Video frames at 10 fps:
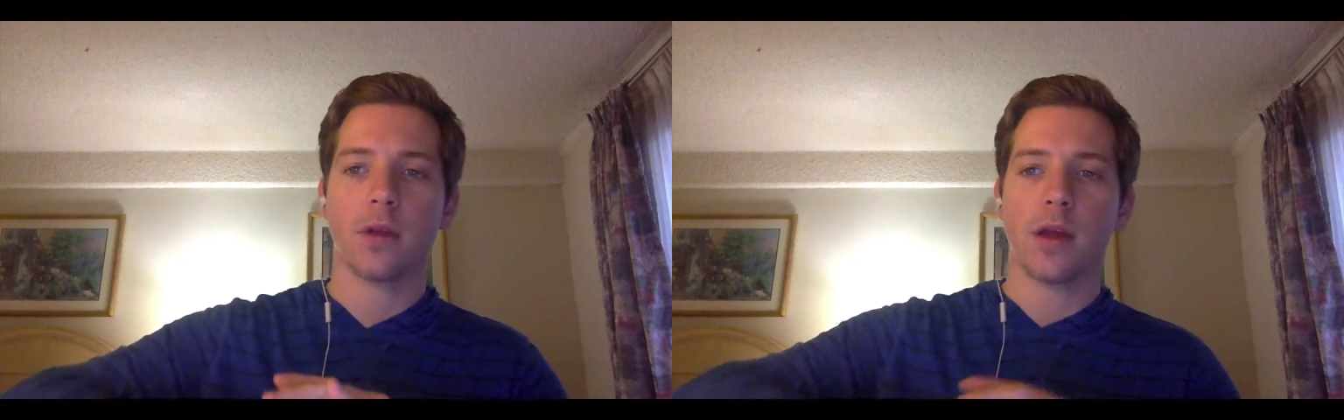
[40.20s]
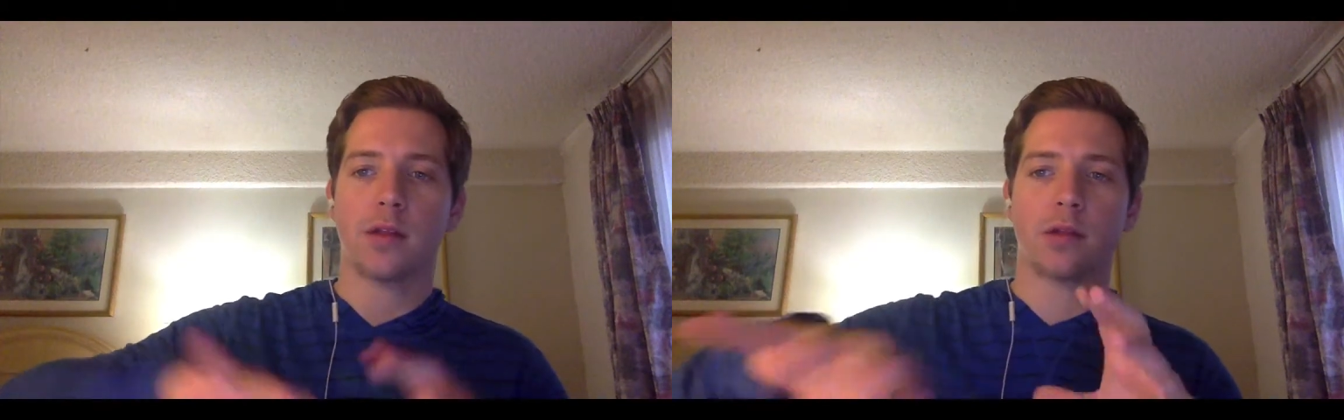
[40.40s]

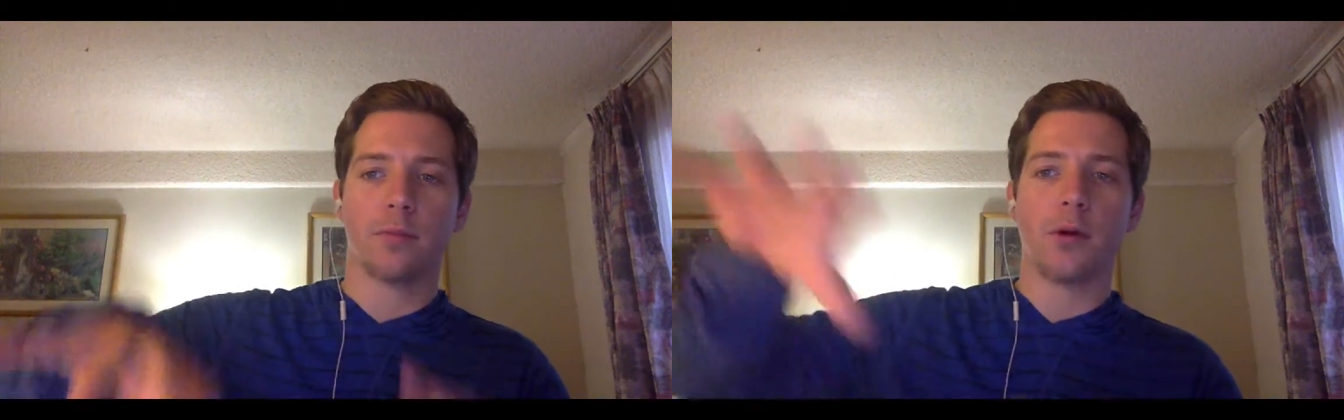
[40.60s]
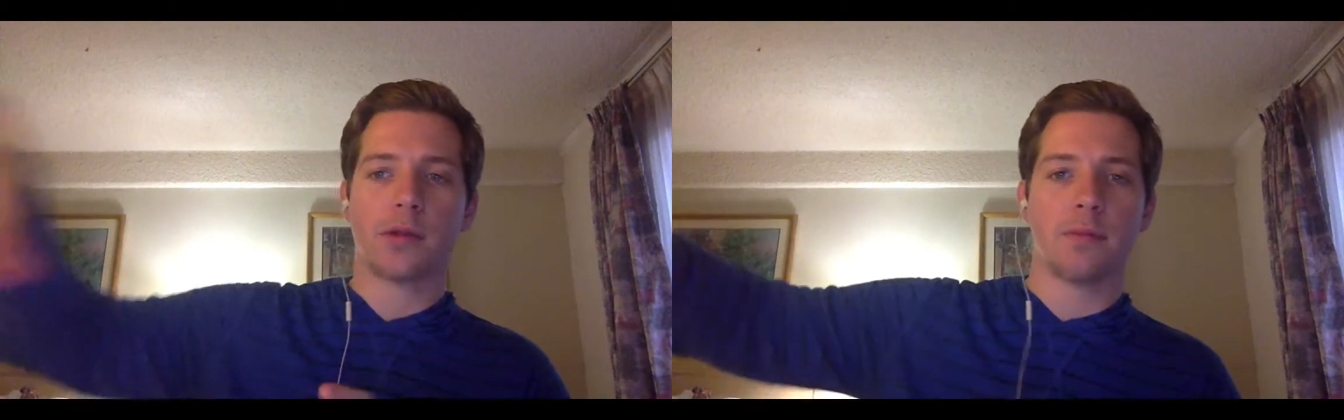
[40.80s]
it's
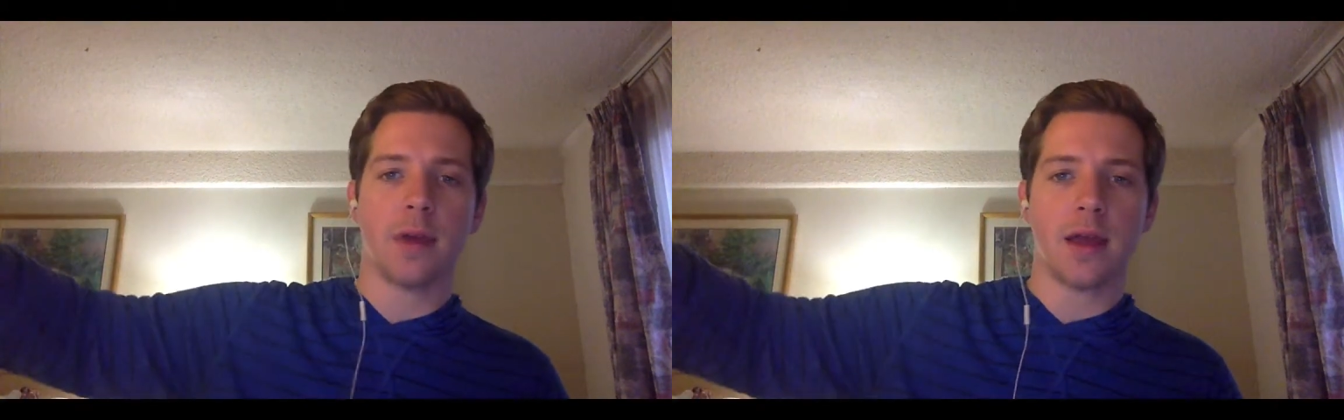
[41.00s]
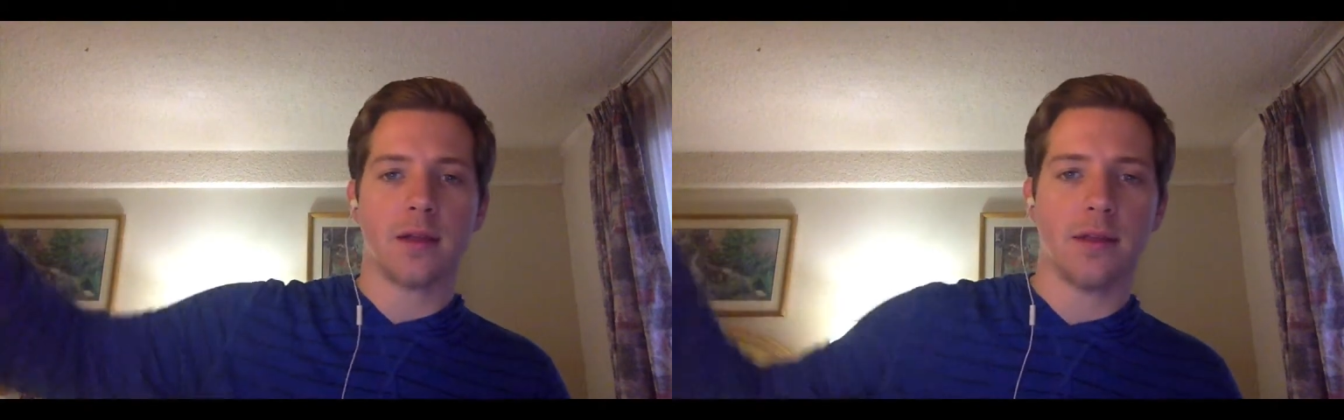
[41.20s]
supposed to
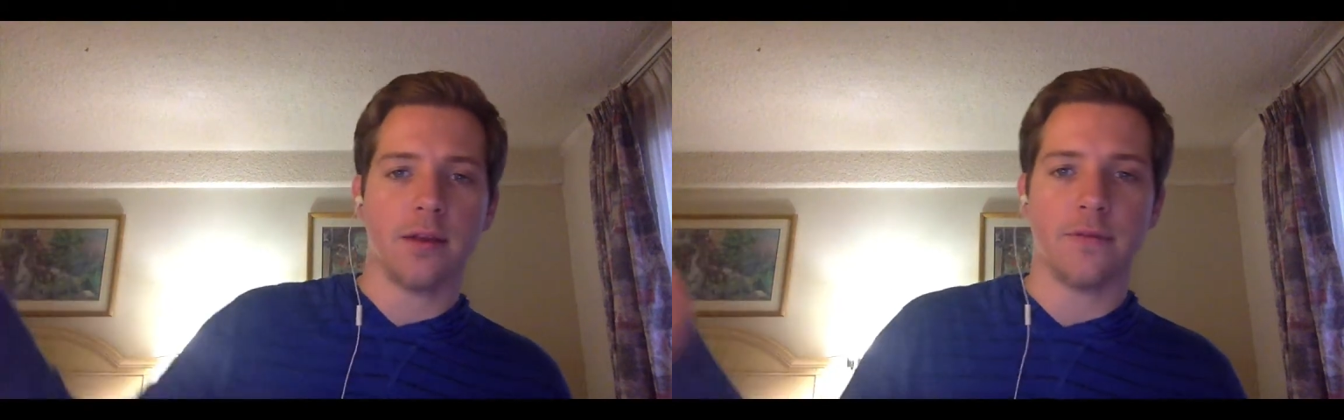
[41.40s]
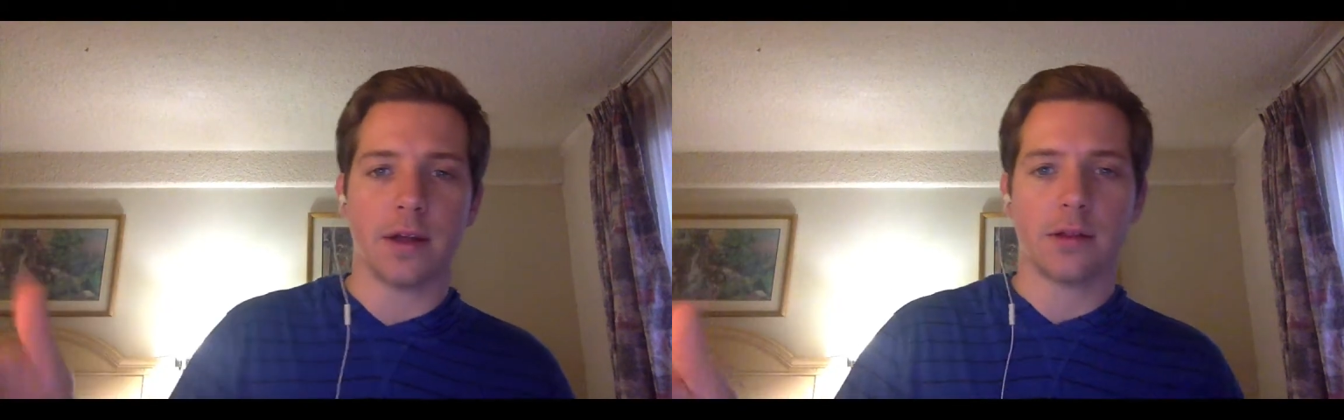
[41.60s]
make the
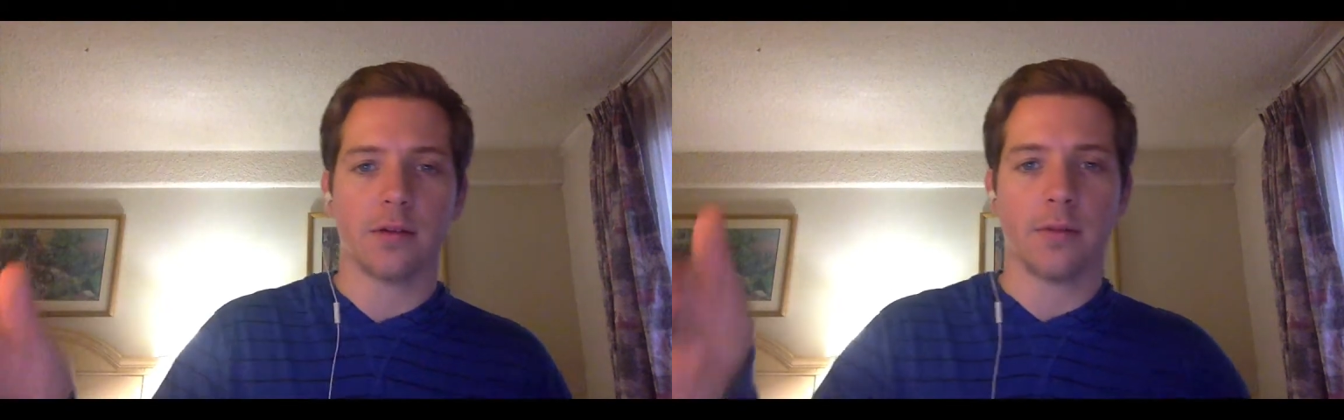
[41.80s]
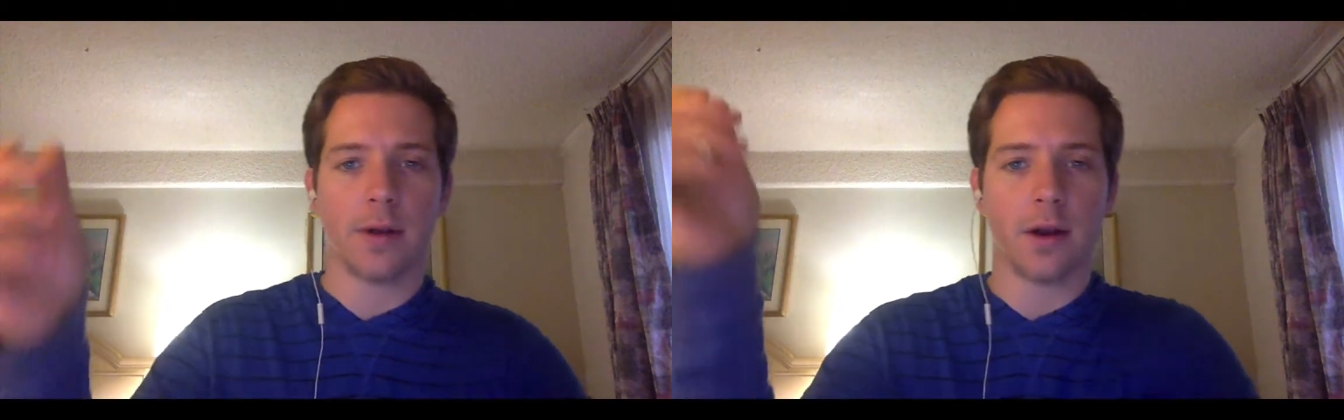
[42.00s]

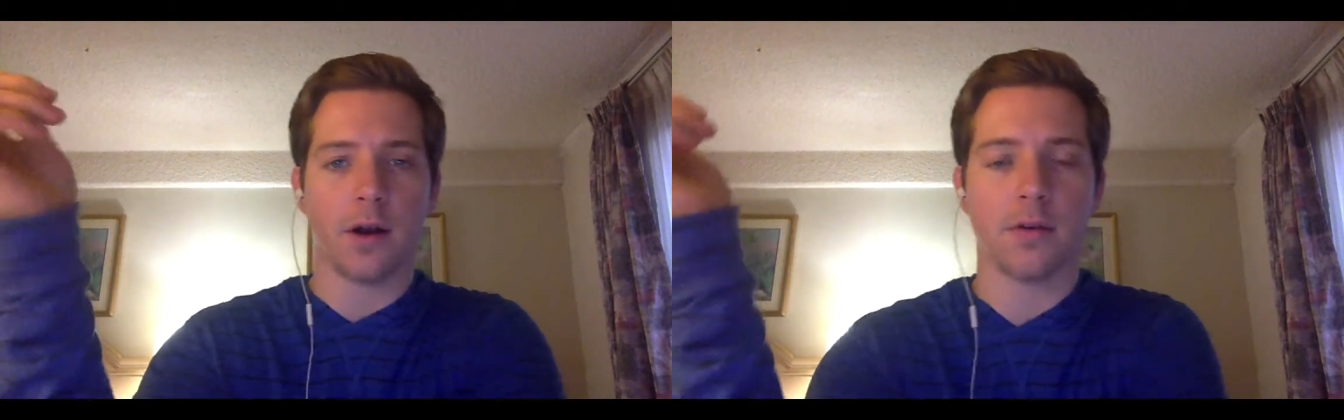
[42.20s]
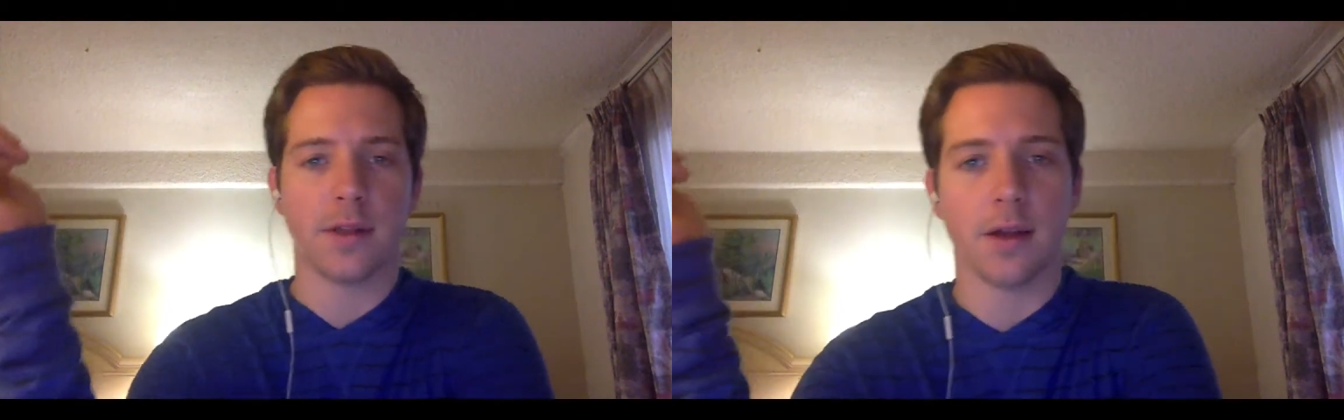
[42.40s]
investor about
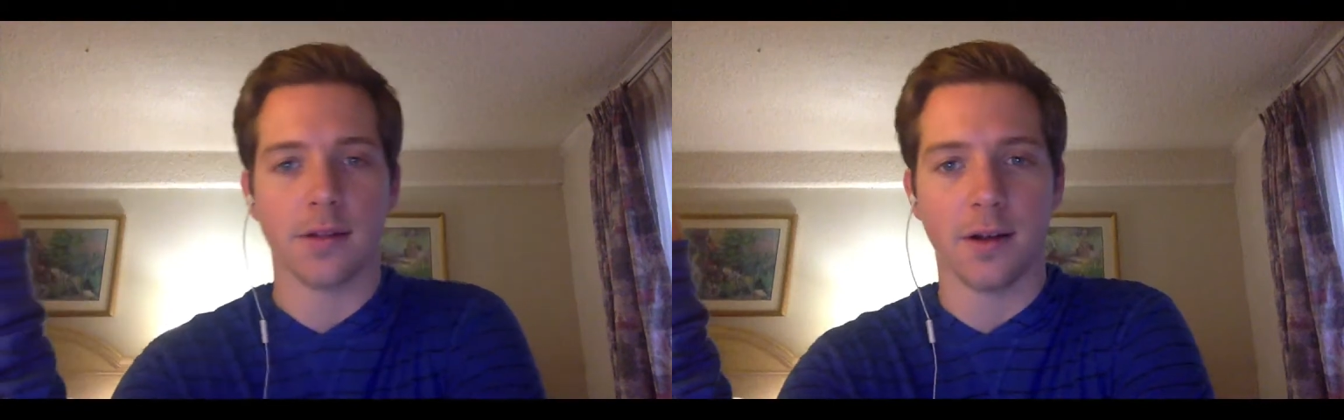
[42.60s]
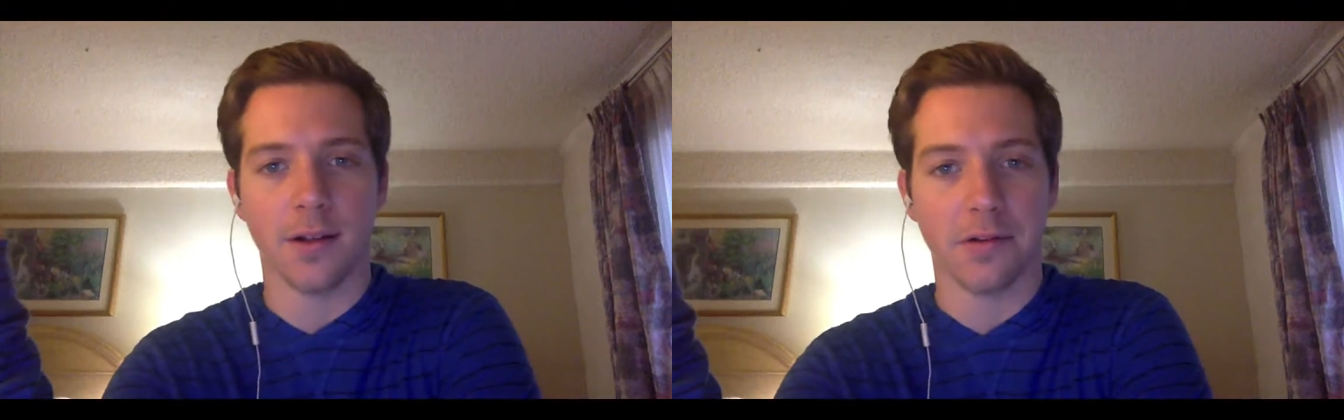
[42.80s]

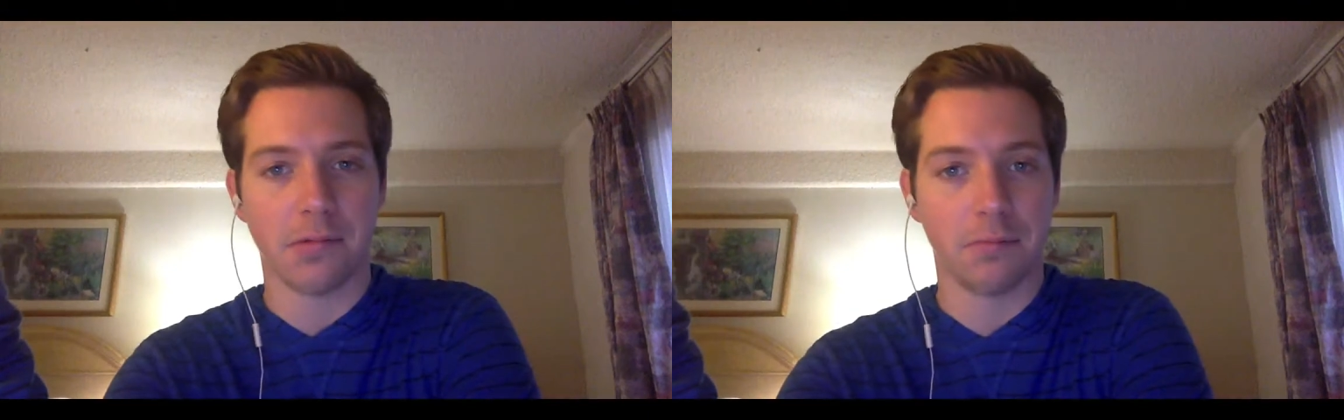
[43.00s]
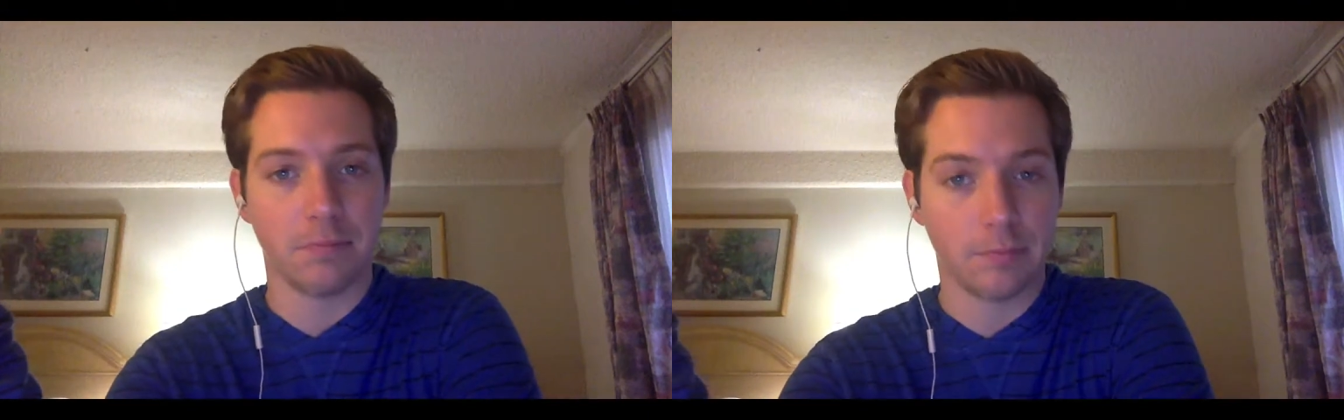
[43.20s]
$100,000.